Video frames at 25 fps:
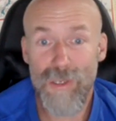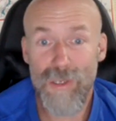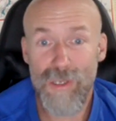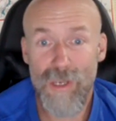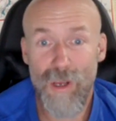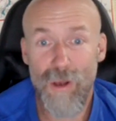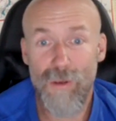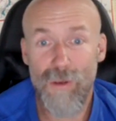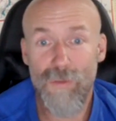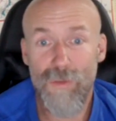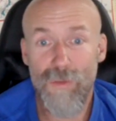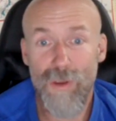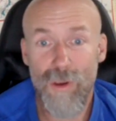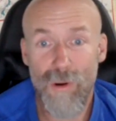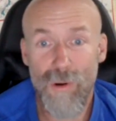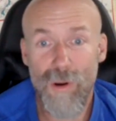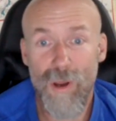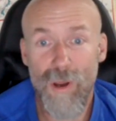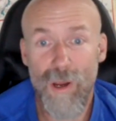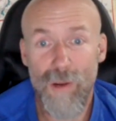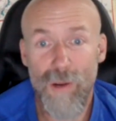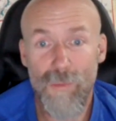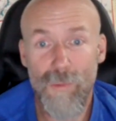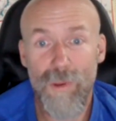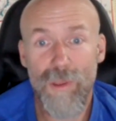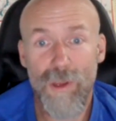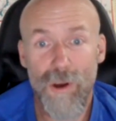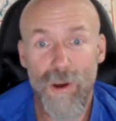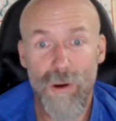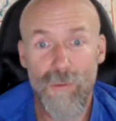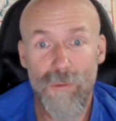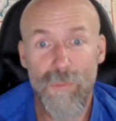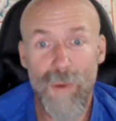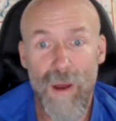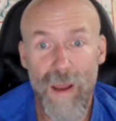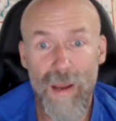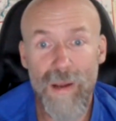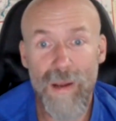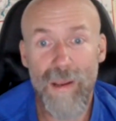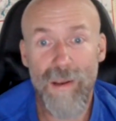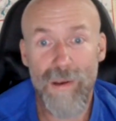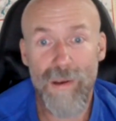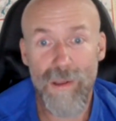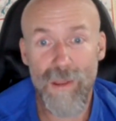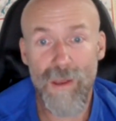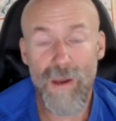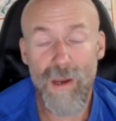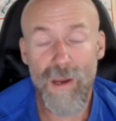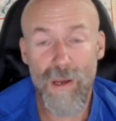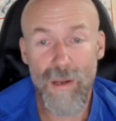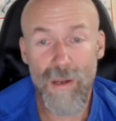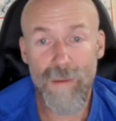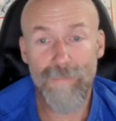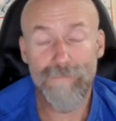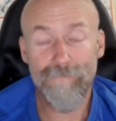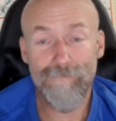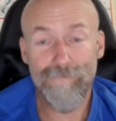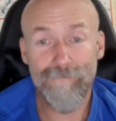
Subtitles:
solve your hunt without buying into the hunt?